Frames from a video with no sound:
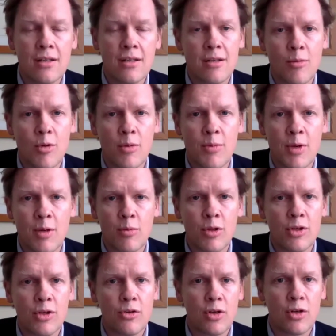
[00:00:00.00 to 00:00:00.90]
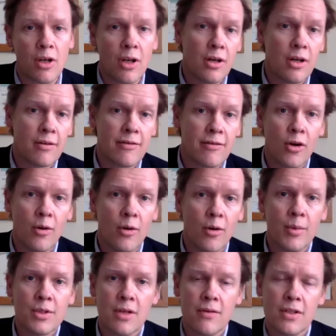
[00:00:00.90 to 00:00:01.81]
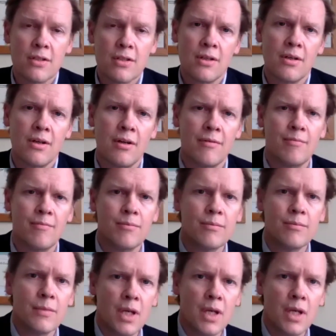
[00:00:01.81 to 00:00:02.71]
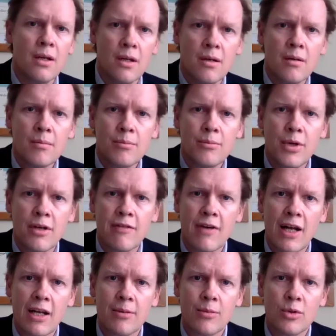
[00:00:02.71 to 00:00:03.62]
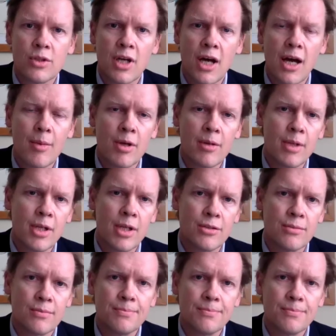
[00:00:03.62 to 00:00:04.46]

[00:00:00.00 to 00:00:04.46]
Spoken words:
some of the people that you can learn from. So it's a pretty valuable time, I'd imagine.